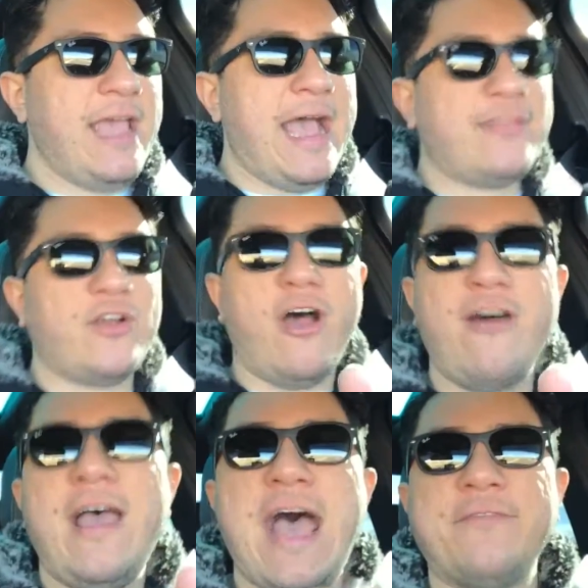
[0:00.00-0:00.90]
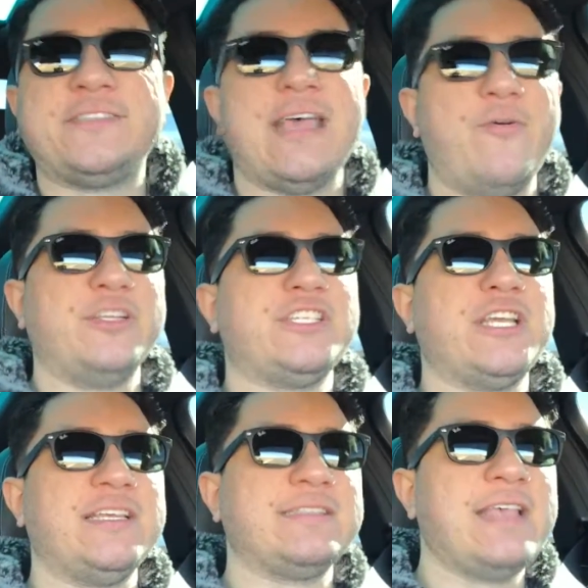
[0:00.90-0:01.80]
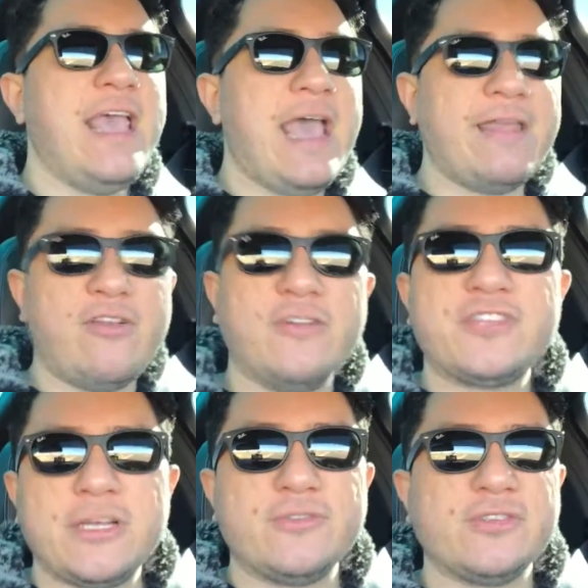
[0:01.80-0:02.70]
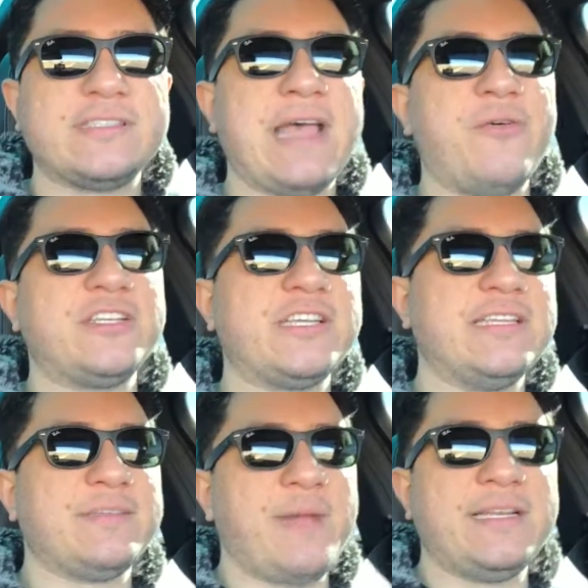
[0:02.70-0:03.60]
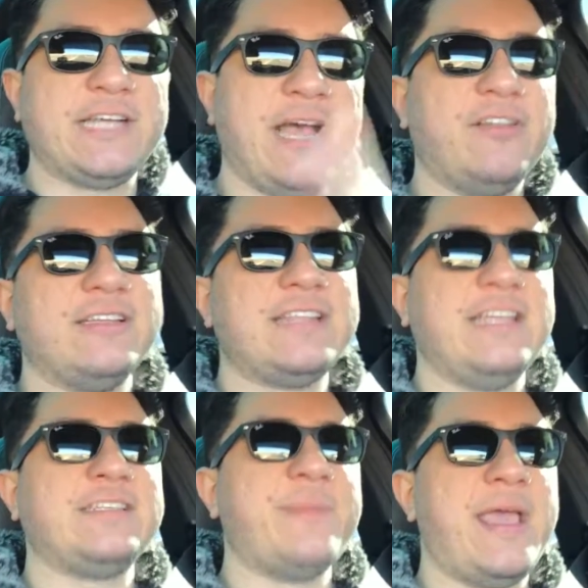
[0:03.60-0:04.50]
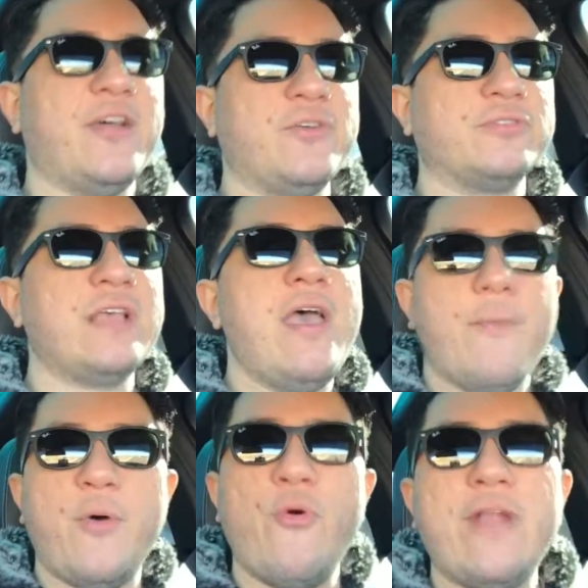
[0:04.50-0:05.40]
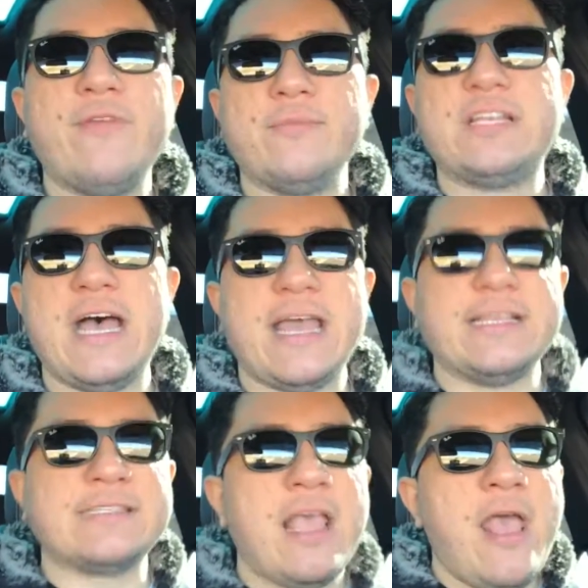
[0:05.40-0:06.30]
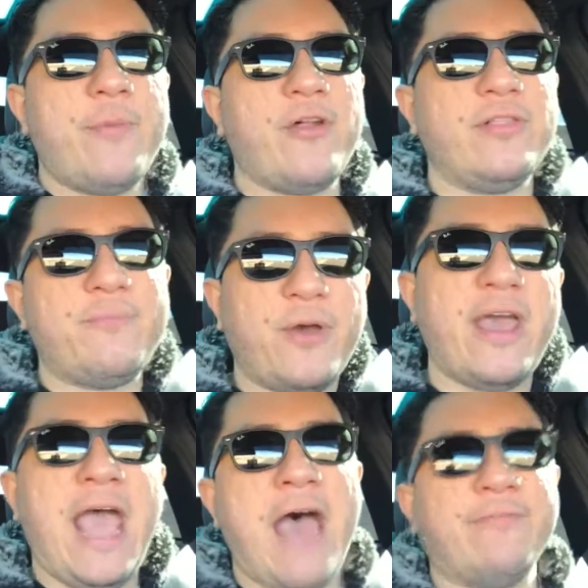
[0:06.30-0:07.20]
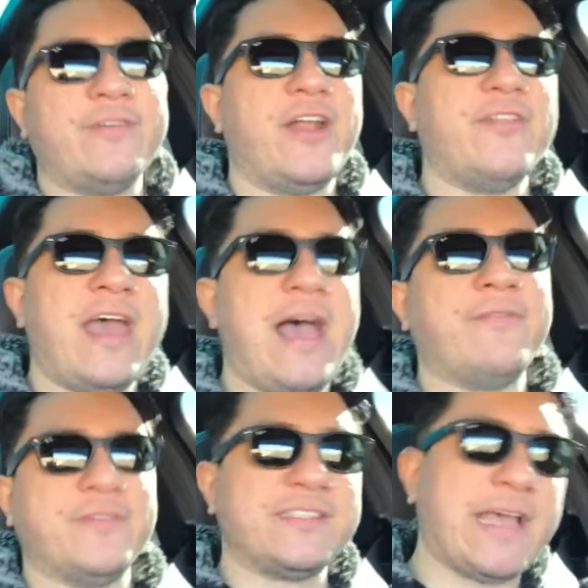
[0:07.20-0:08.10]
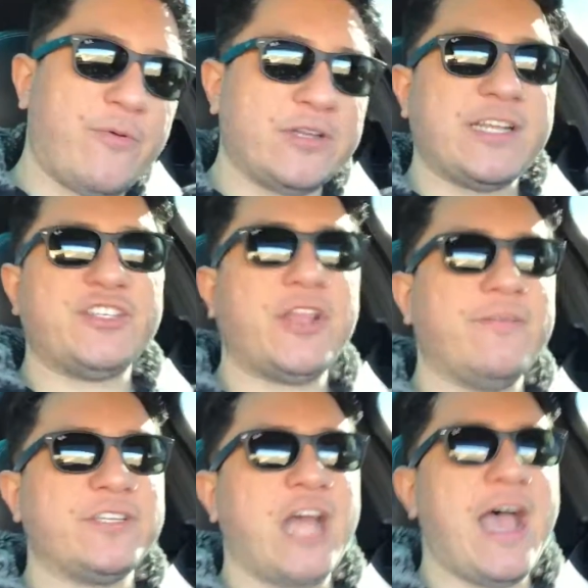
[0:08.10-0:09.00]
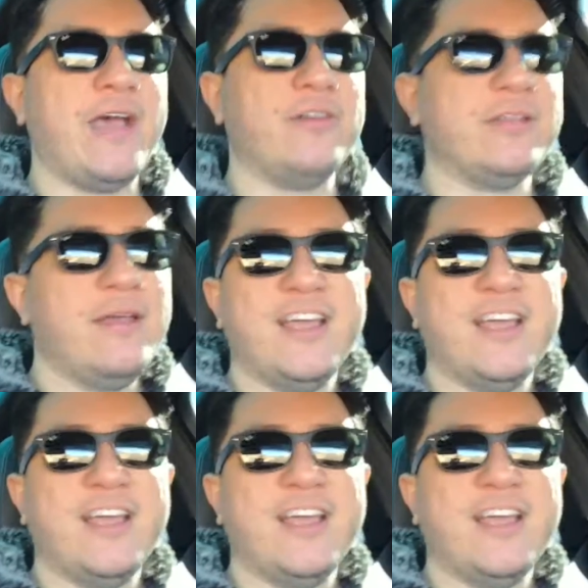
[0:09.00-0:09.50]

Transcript: And they're all half sandwiches. And they're all children's sandwiches. My child doesn't eat tomatoes. But one of them does. But only put half of it on the half of a sandwich that you give a child.